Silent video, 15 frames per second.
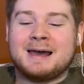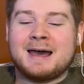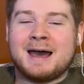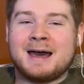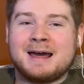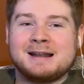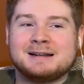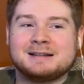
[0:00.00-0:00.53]

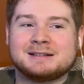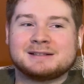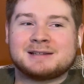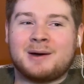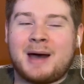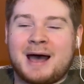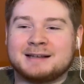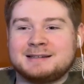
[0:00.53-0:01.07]
And
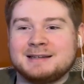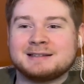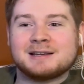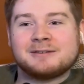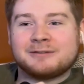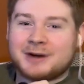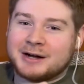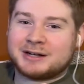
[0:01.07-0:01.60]
so as he's
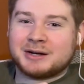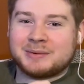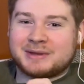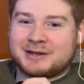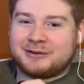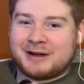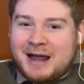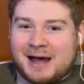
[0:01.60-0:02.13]
confronted with
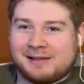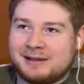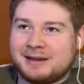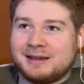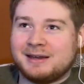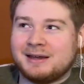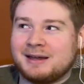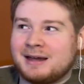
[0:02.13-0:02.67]
the
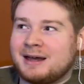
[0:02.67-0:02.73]
reality